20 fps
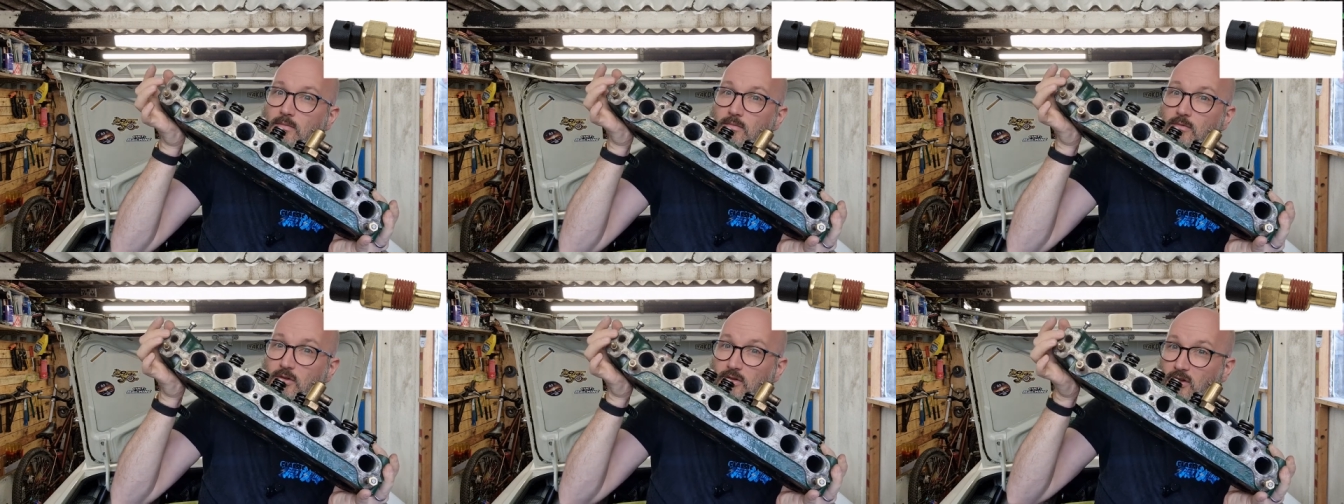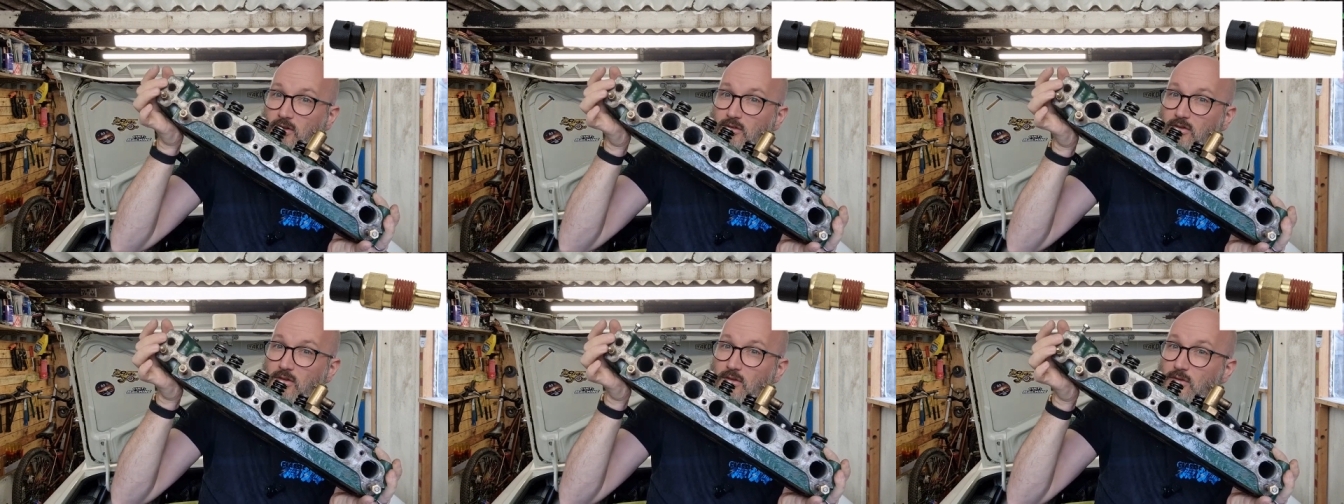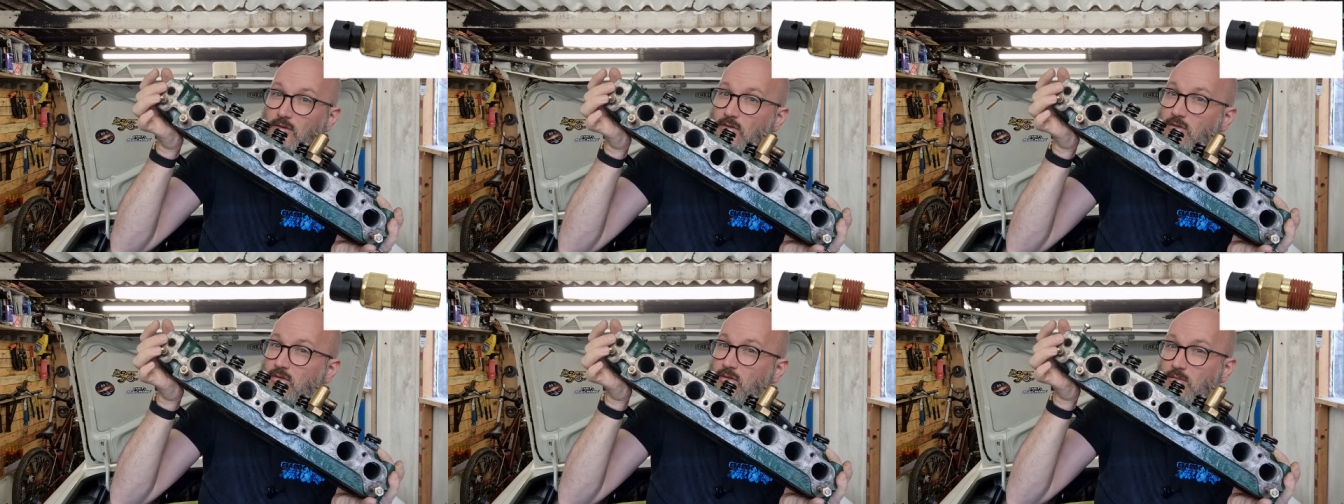
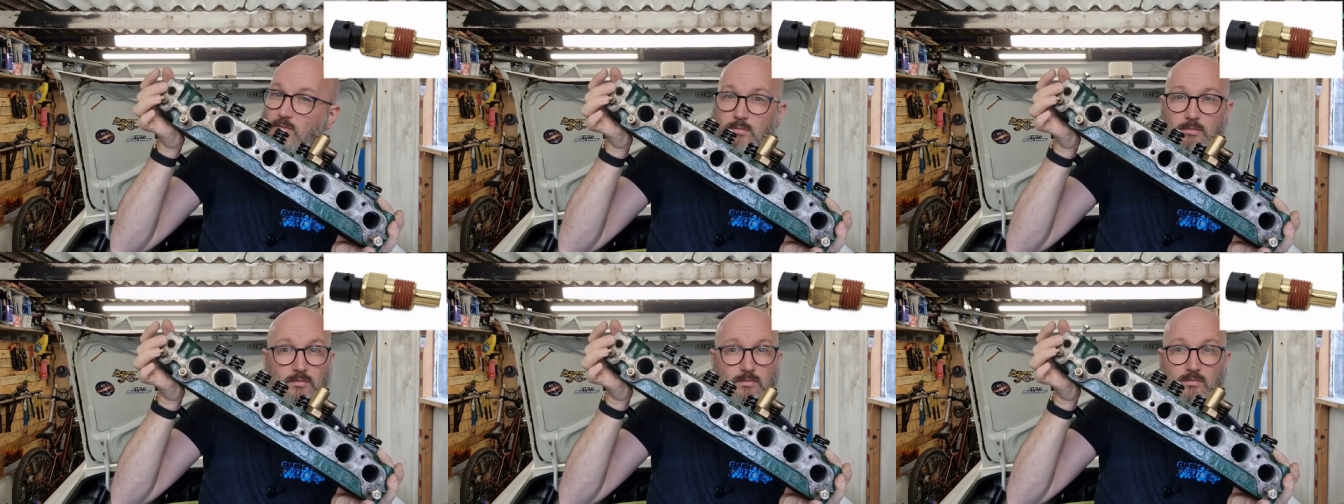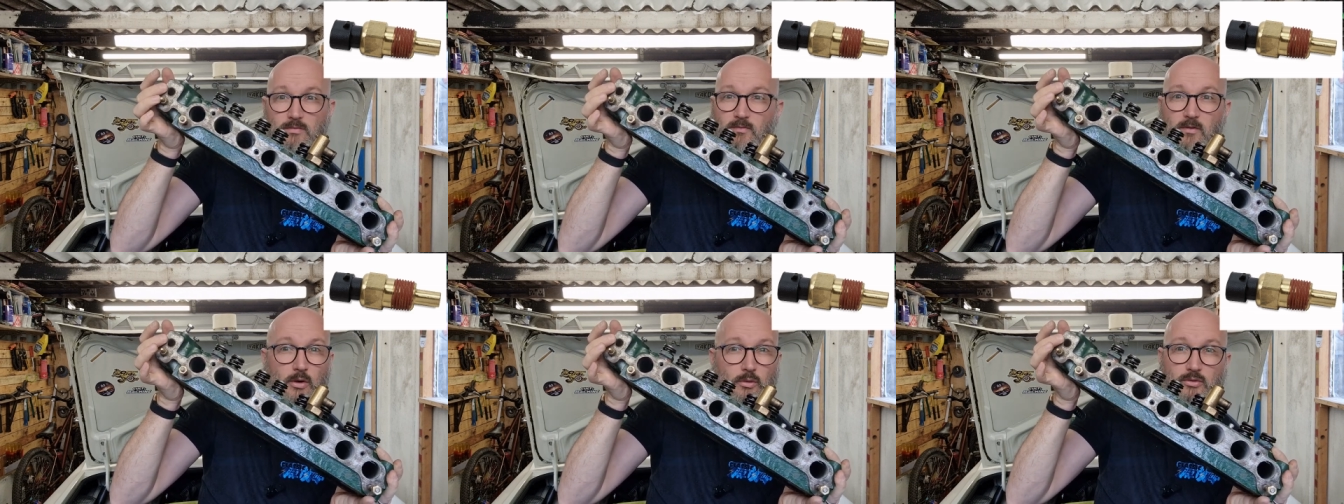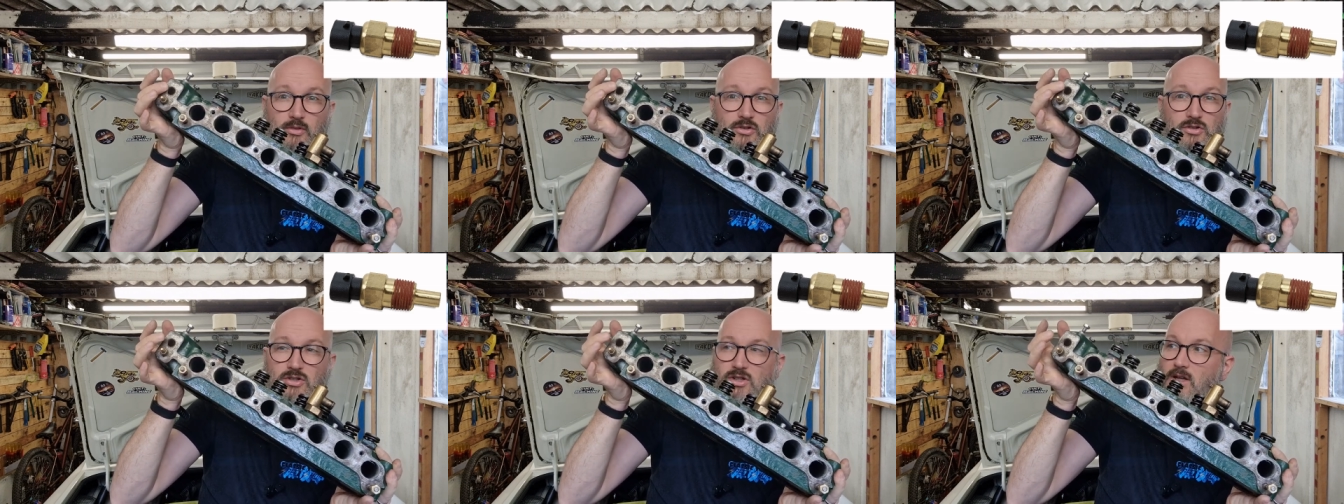resistance
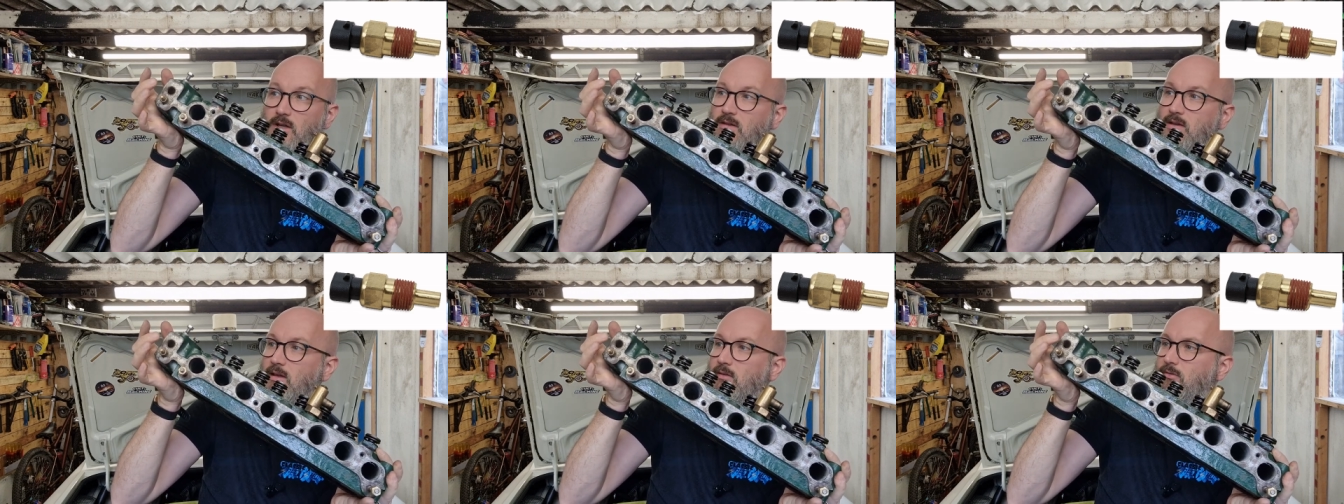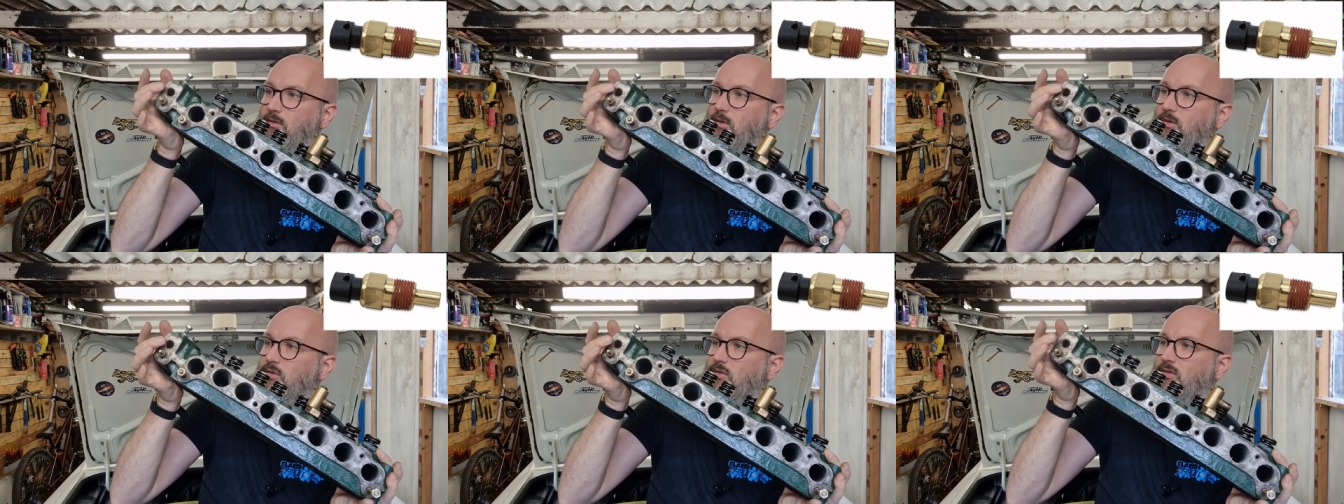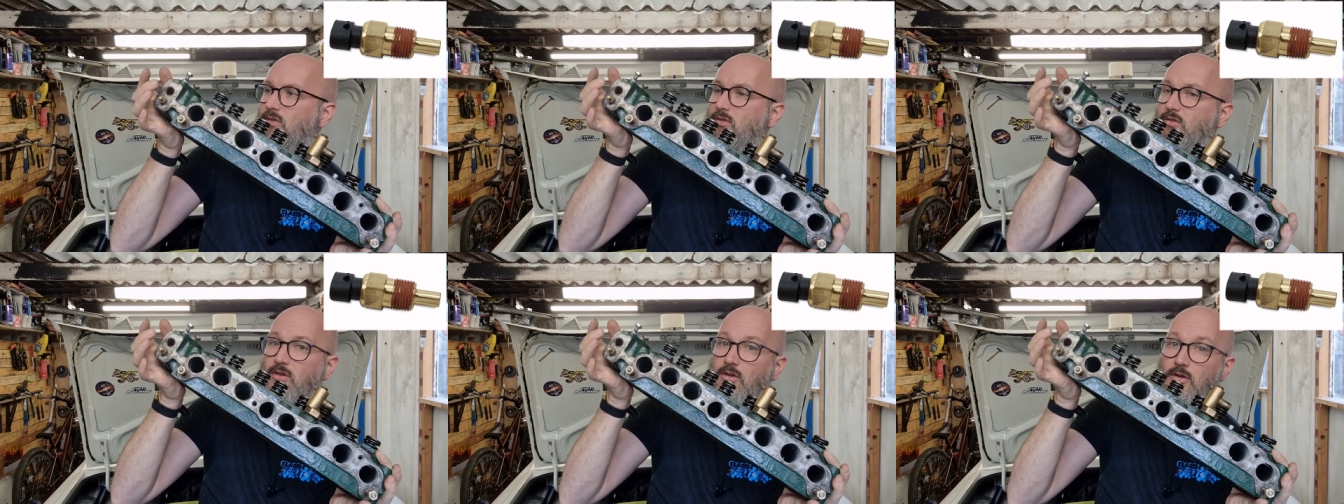voltage
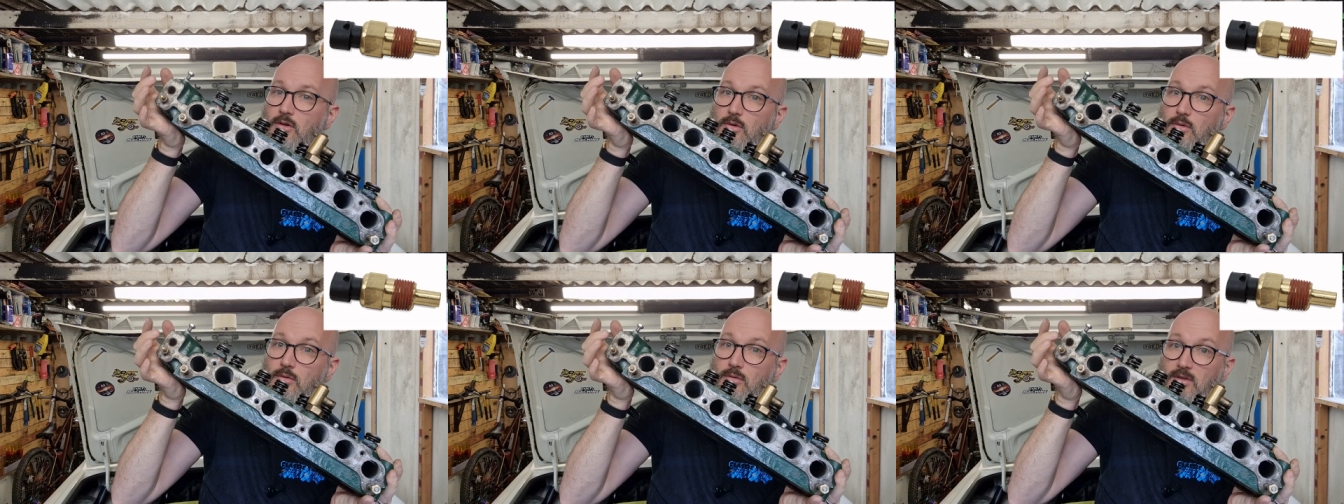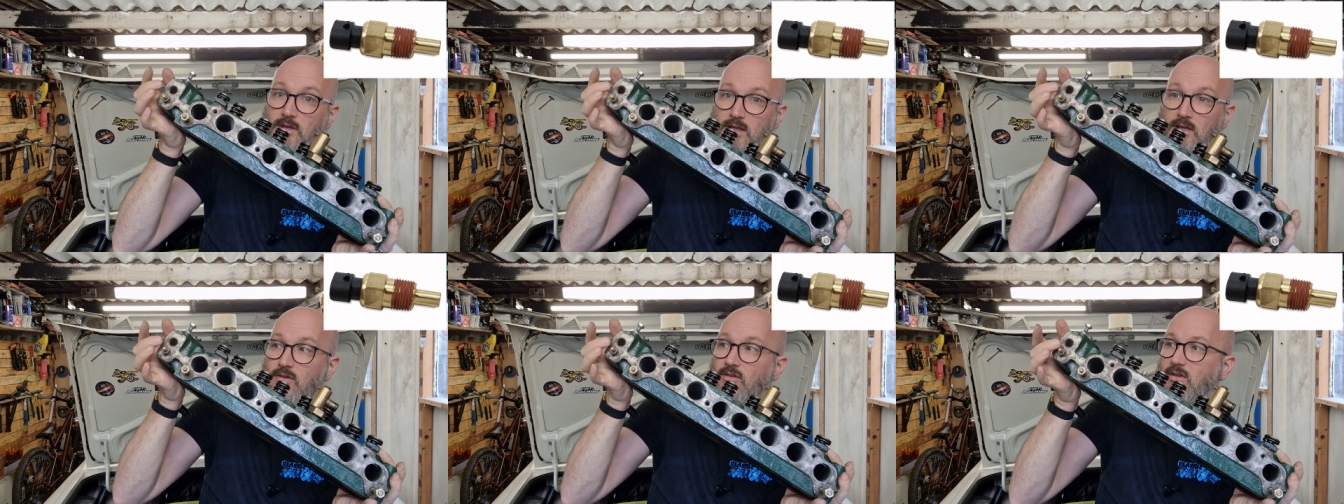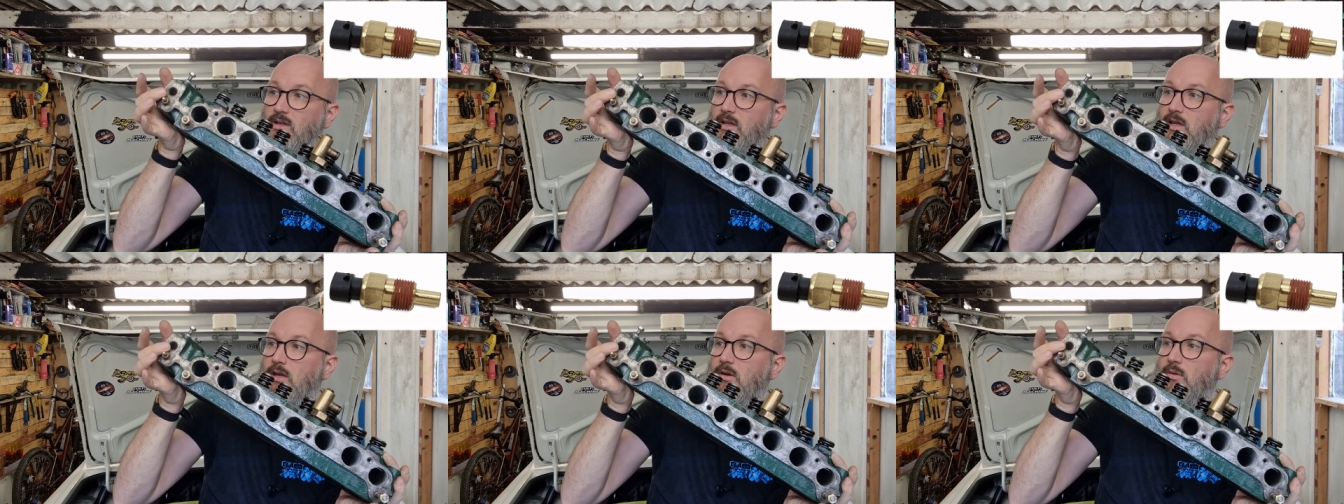difference to the
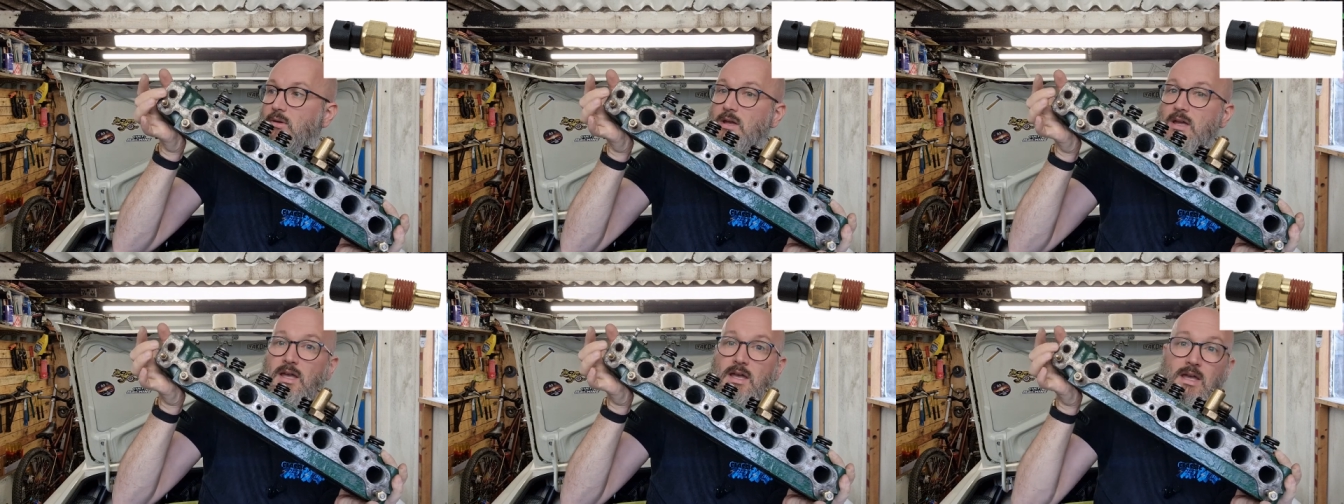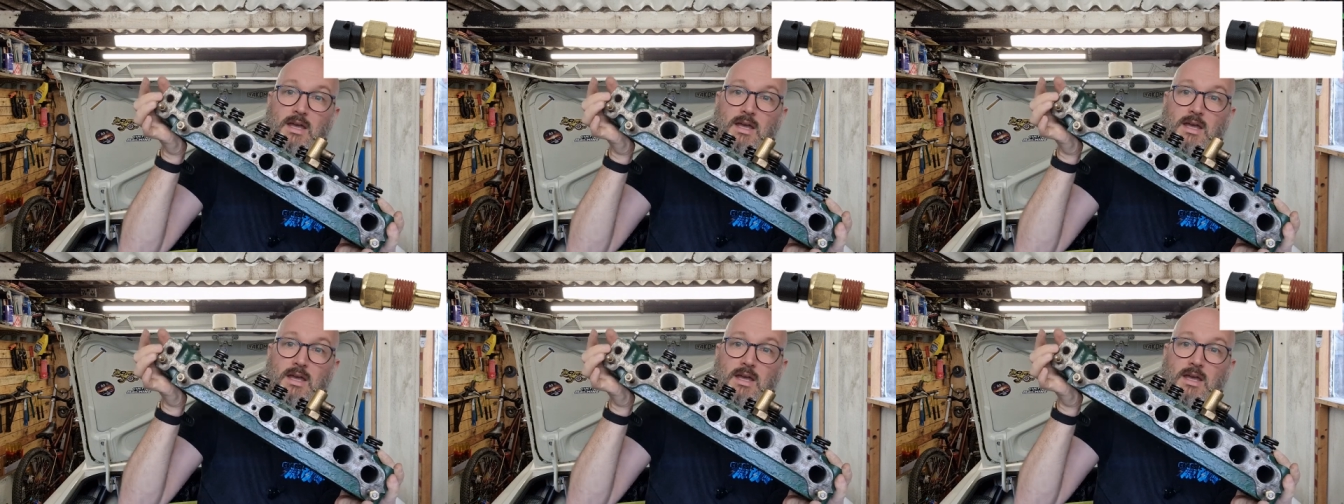ECU